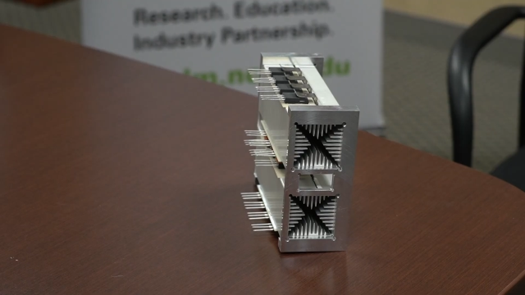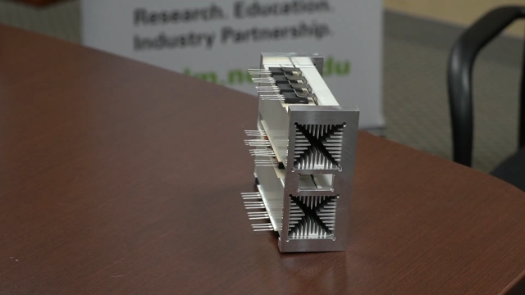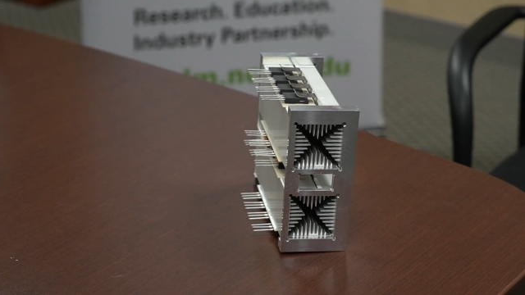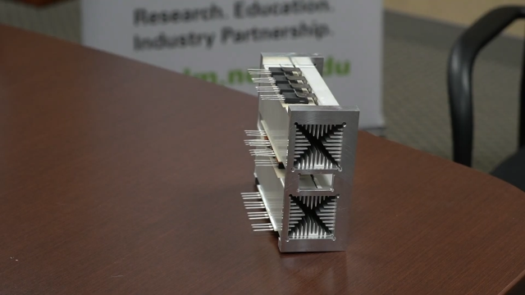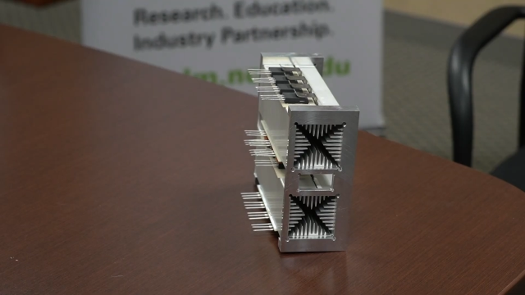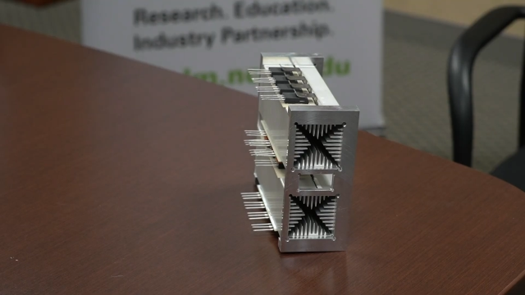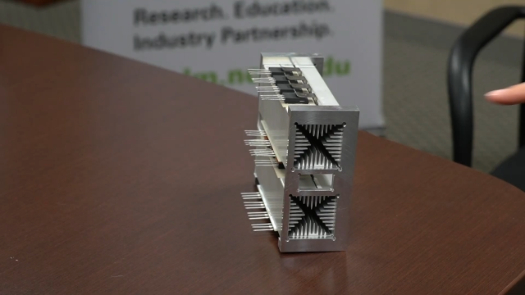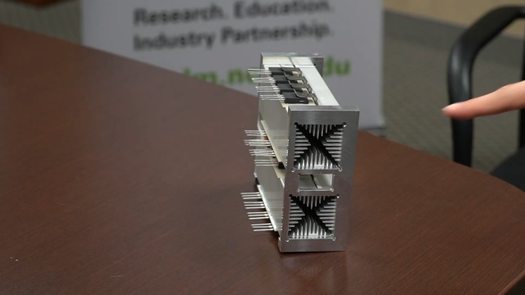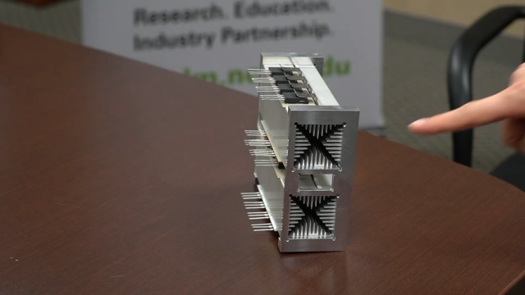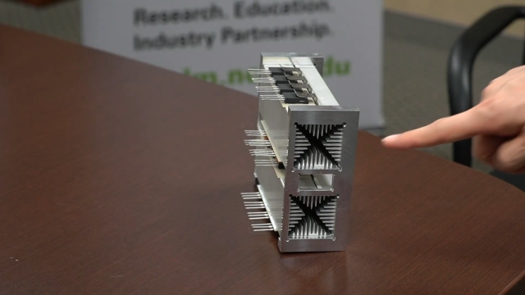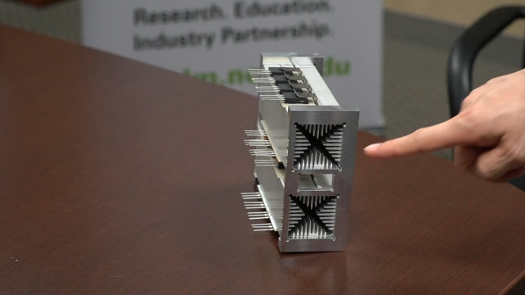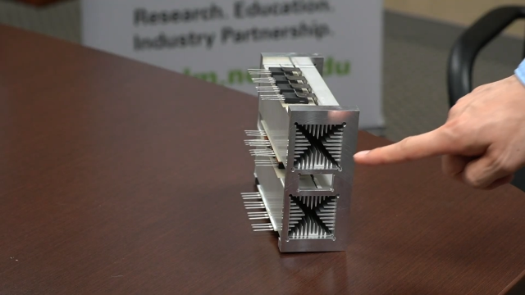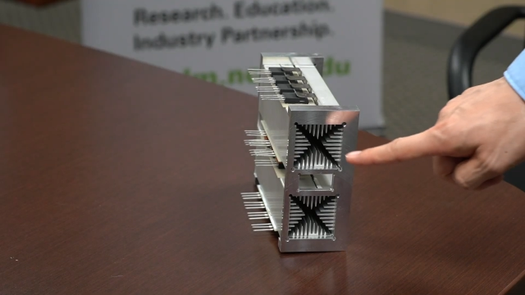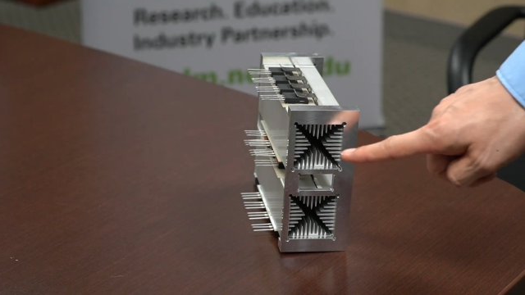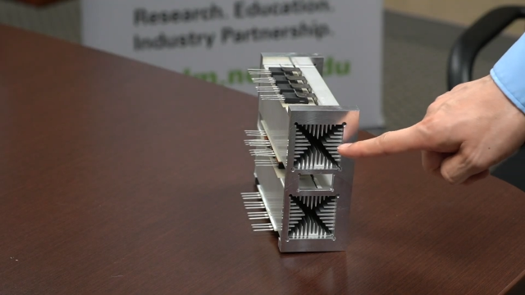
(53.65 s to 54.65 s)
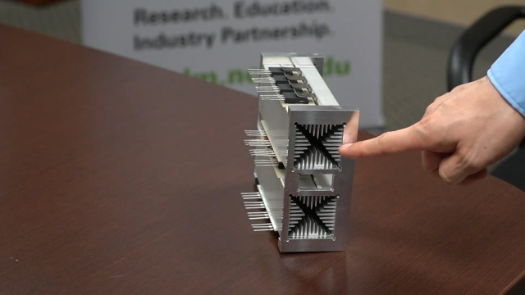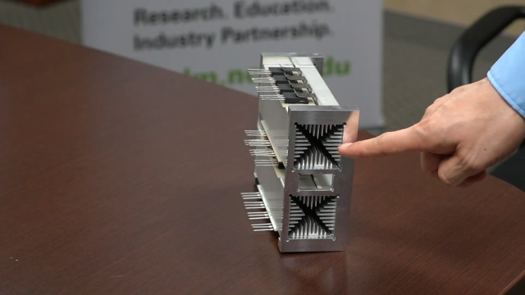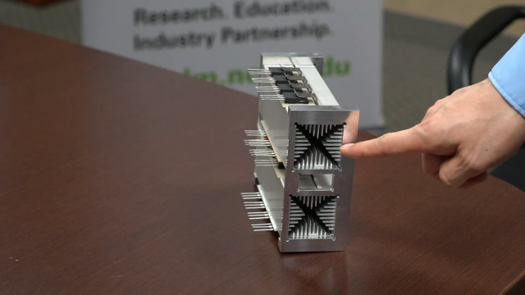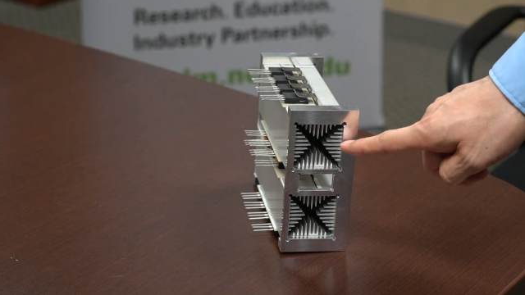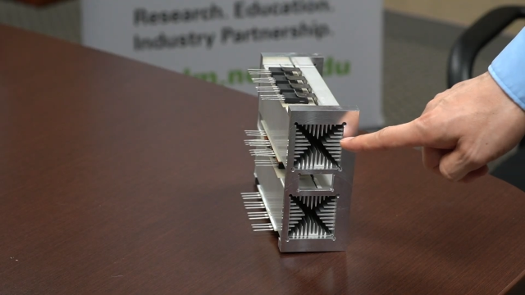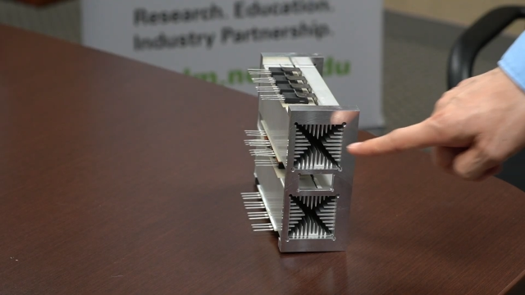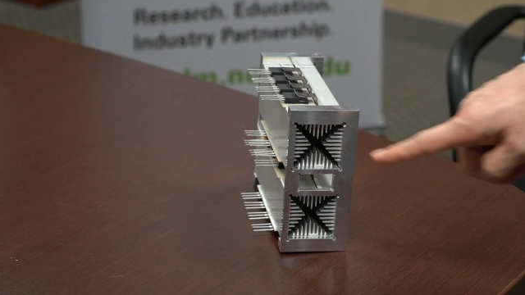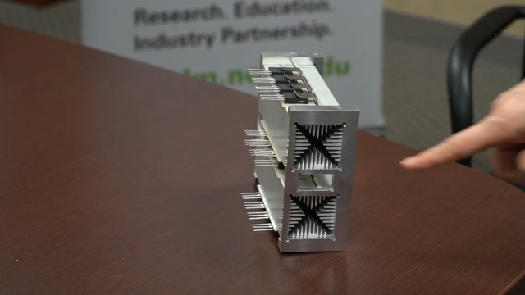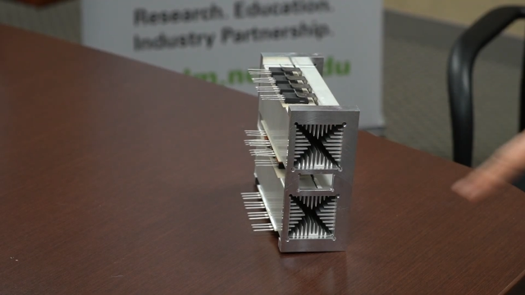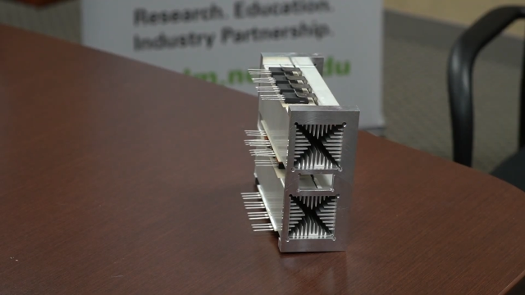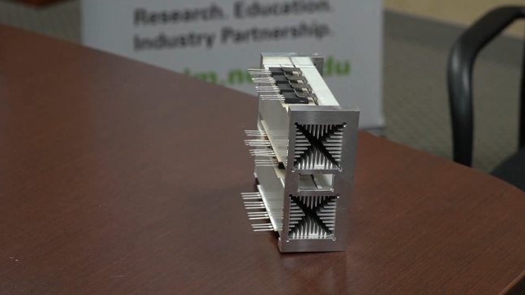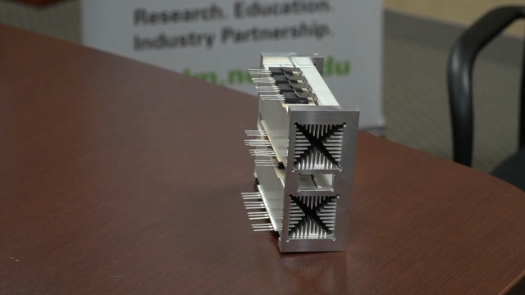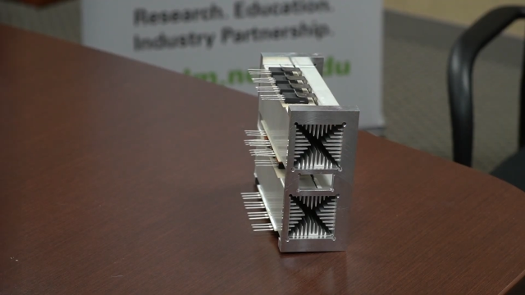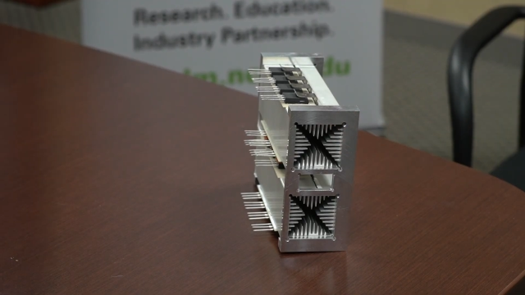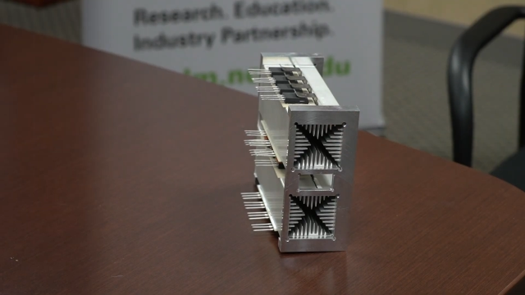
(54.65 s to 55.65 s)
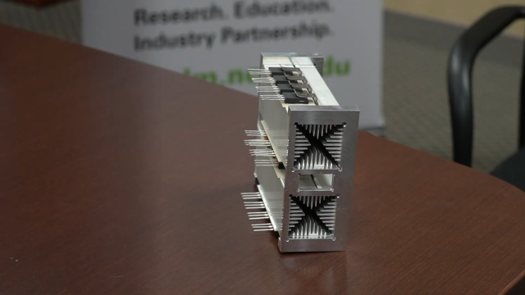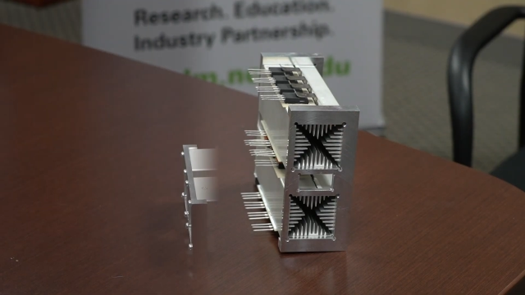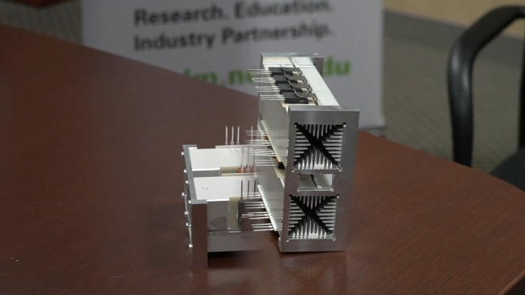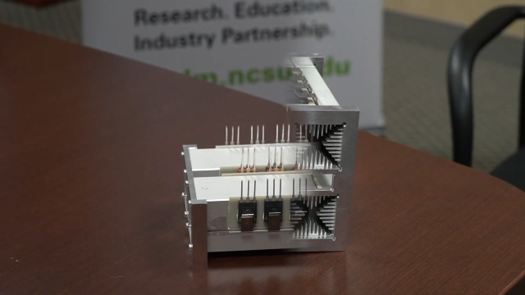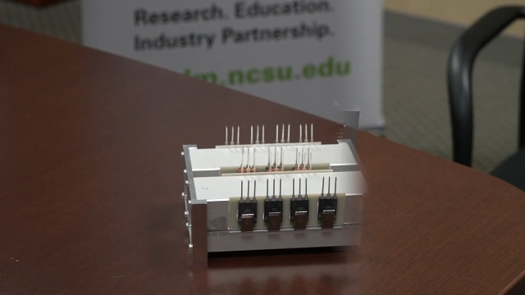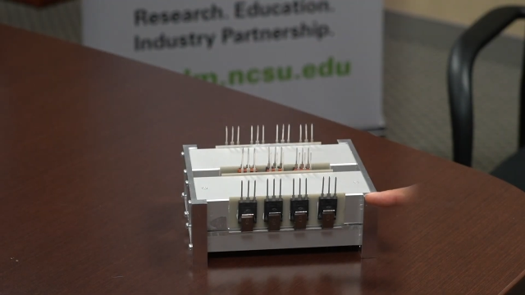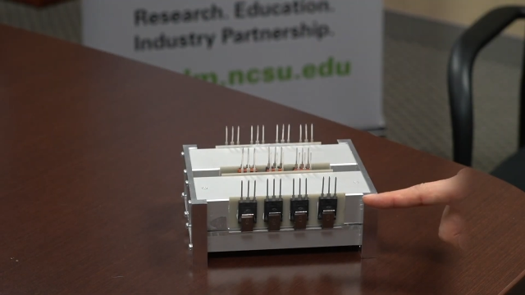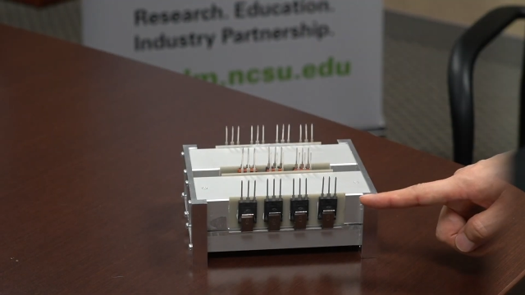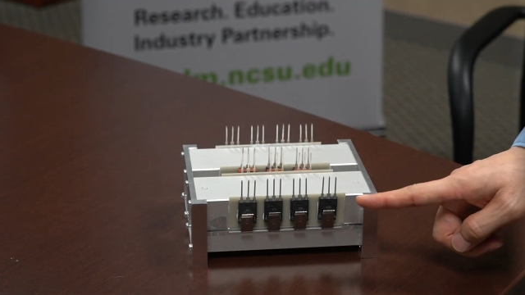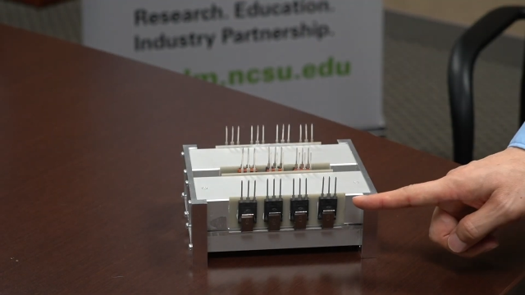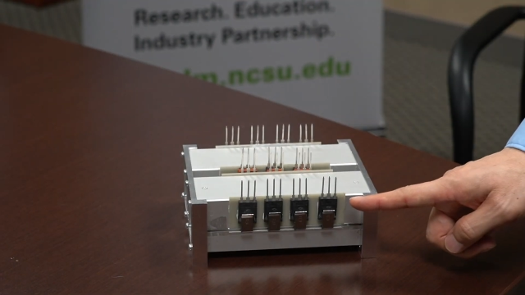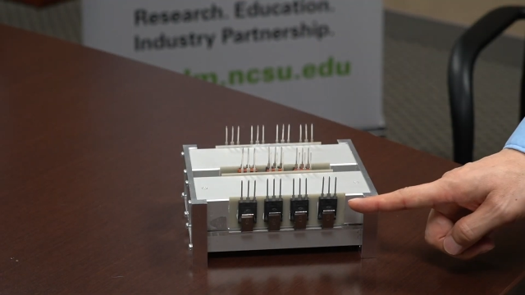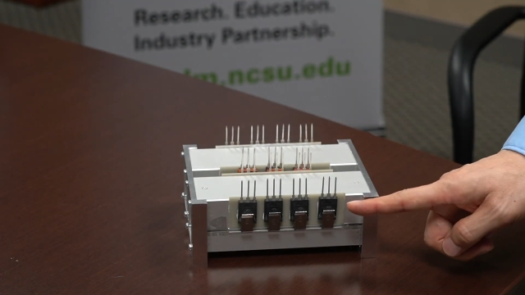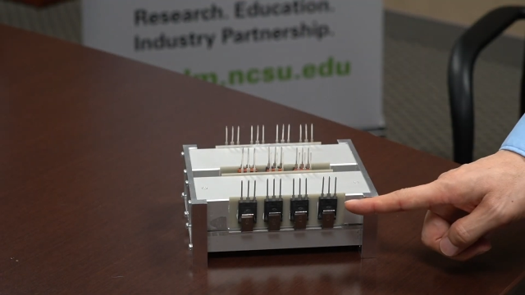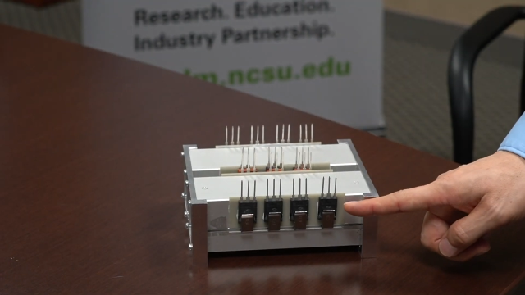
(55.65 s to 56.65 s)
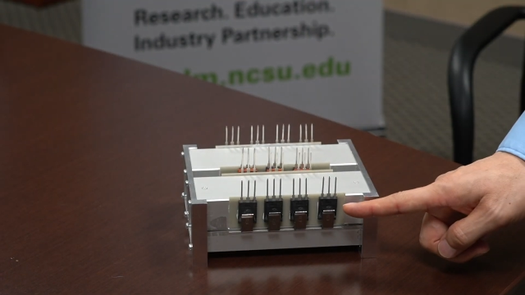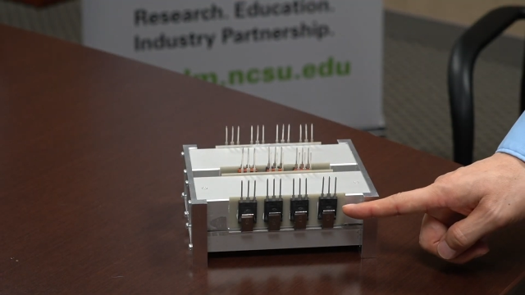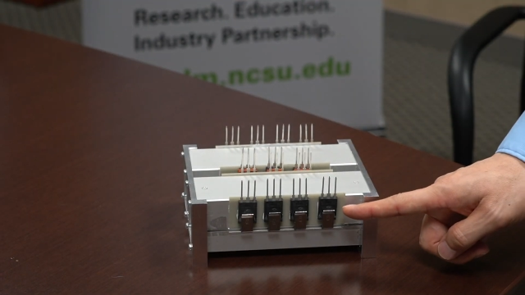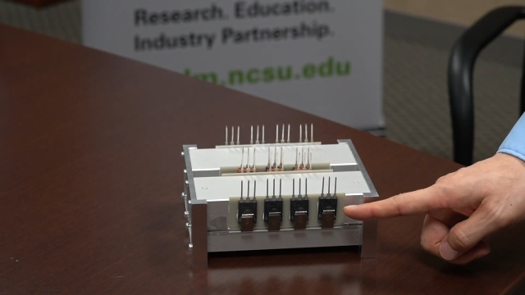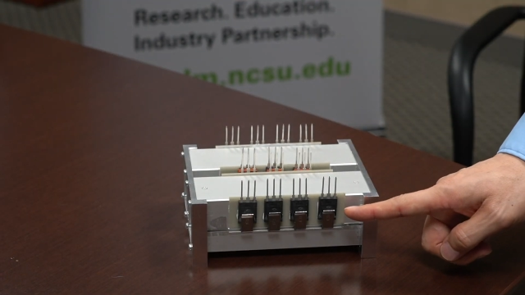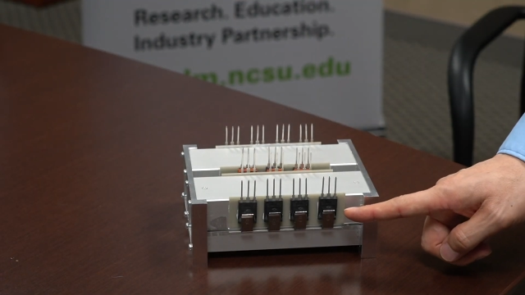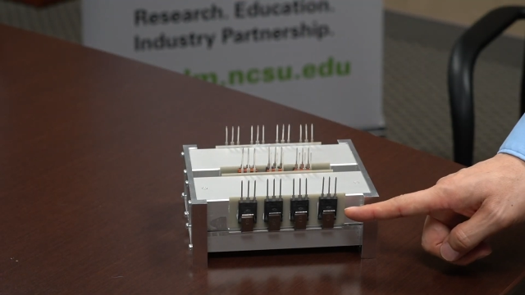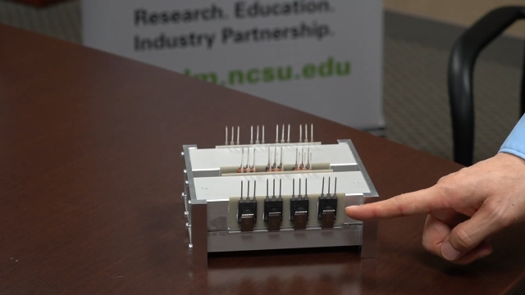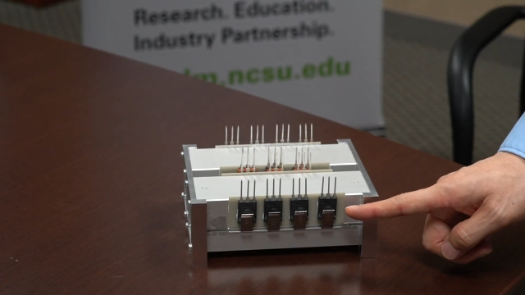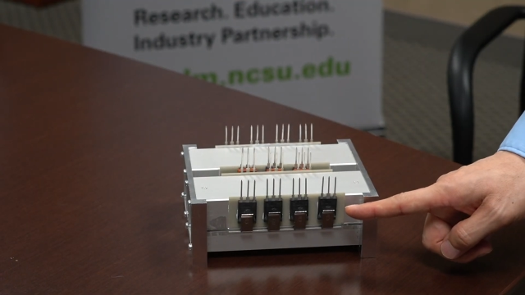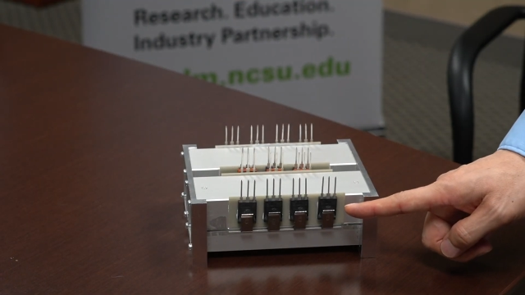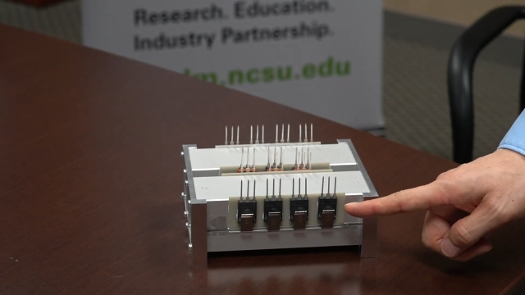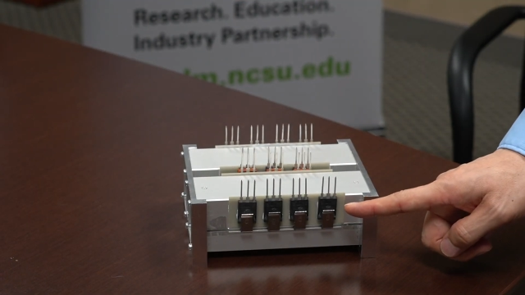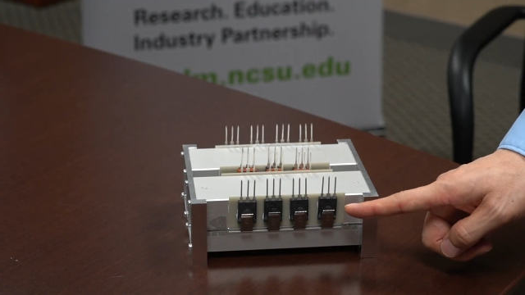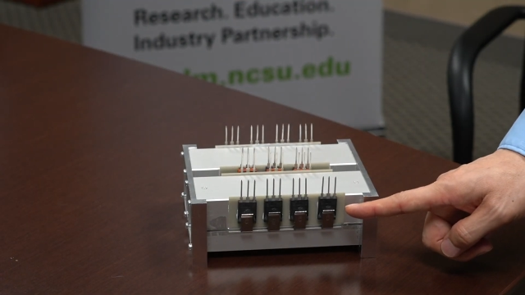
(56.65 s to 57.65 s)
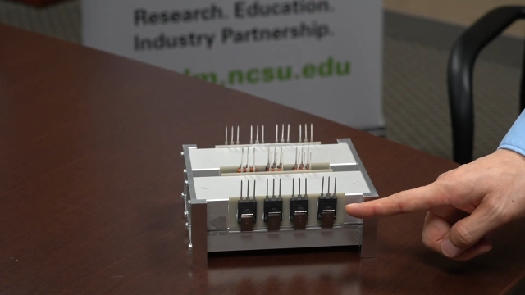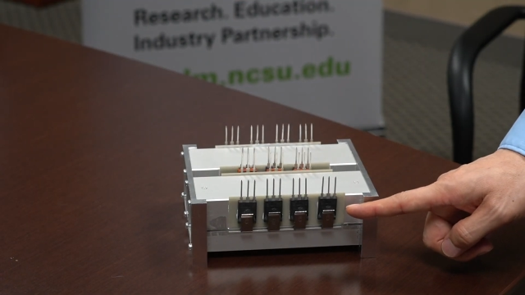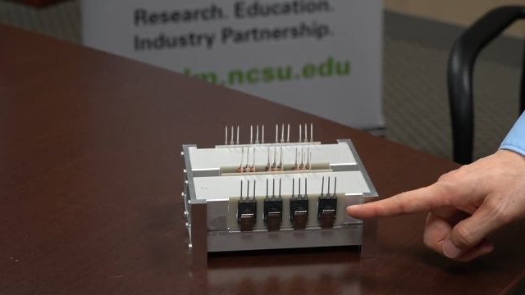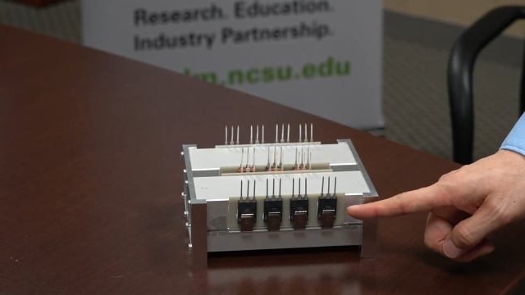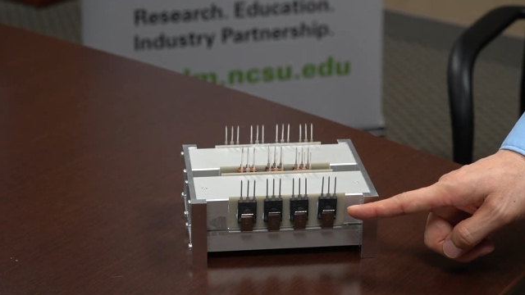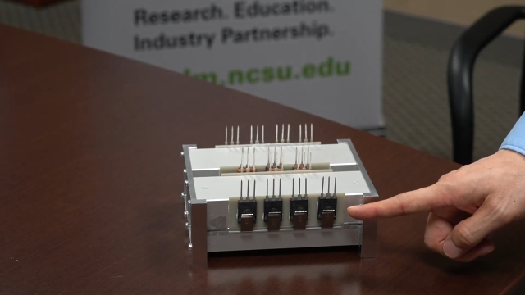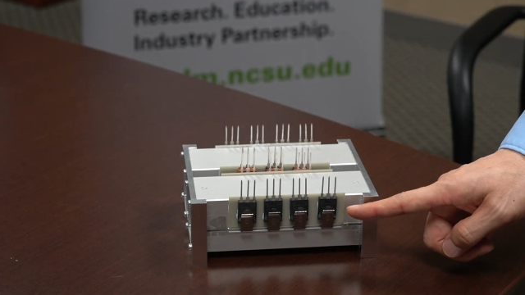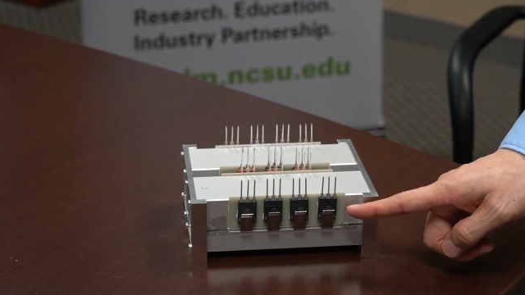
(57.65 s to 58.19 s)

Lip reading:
(no speaker visible)